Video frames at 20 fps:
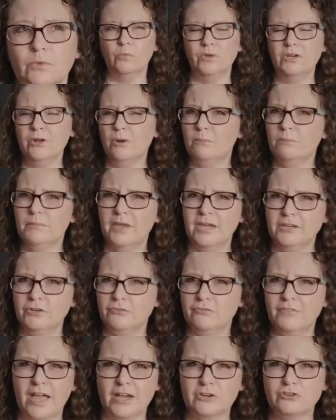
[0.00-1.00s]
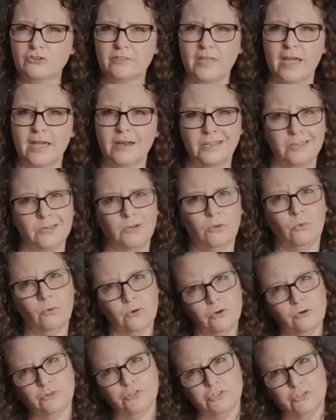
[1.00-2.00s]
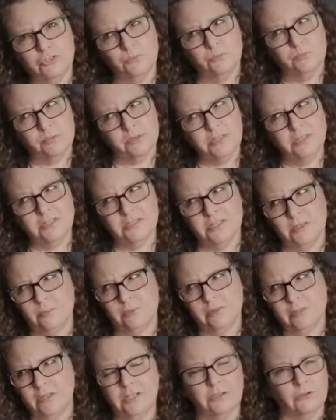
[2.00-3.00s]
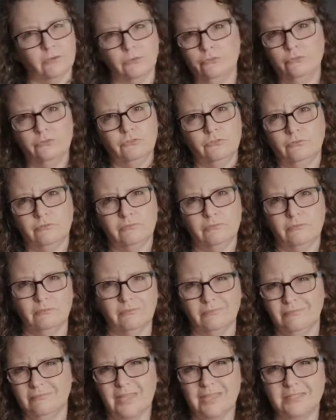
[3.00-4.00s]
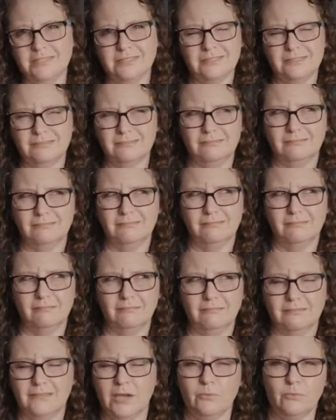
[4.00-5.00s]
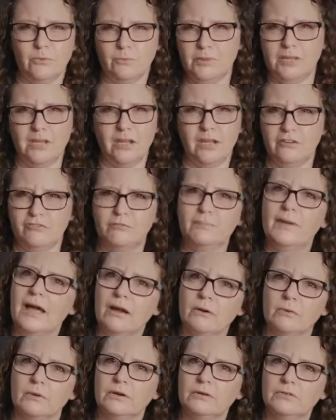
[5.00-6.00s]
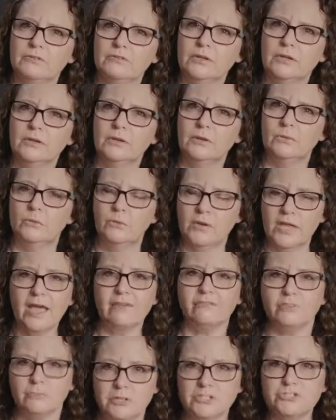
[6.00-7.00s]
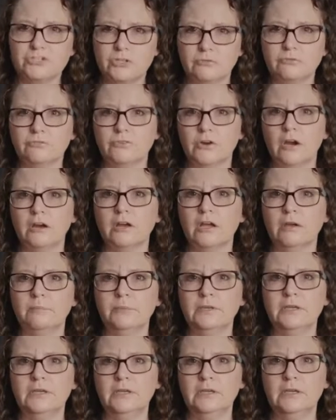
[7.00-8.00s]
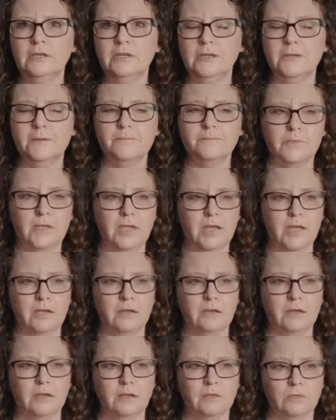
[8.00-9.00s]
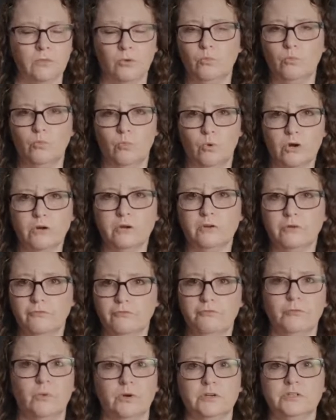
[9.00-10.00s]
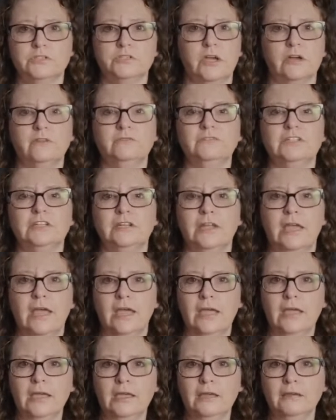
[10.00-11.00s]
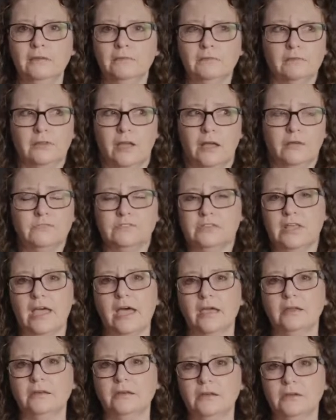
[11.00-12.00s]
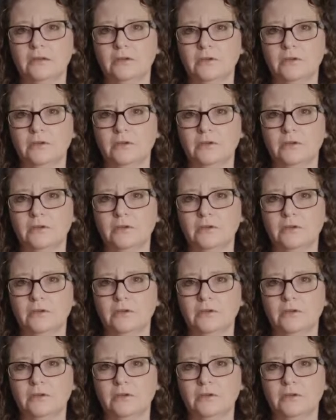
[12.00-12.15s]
We don't manufacture that in order to please the millennials. That would be kind of backwards. We have a mission for our company, and the workforce of today loves that.